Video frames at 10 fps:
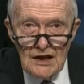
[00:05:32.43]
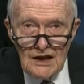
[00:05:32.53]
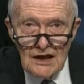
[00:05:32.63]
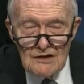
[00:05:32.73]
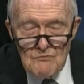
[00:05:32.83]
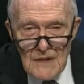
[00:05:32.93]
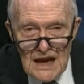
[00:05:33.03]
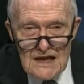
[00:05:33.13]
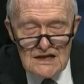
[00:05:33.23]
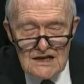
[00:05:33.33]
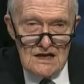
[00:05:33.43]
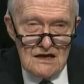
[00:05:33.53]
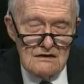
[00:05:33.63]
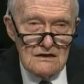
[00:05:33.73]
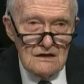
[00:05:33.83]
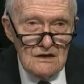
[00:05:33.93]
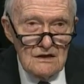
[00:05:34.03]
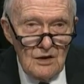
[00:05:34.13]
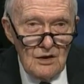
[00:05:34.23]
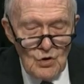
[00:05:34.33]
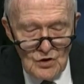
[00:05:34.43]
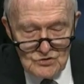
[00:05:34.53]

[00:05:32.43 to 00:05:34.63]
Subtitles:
in making a more